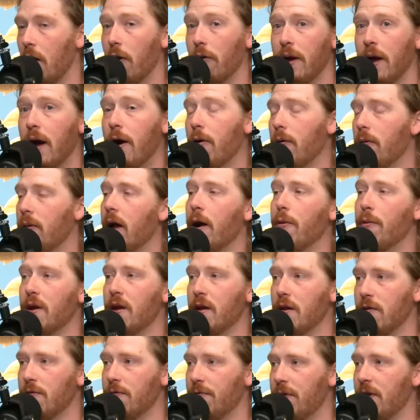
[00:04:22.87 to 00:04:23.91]
oh, now we
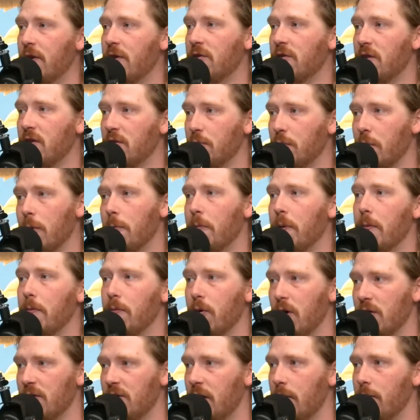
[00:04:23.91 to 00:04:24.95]
need to finish these and put a ping
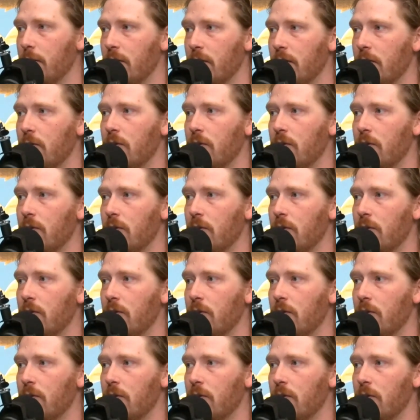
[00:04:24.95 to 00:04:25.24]
pong table in.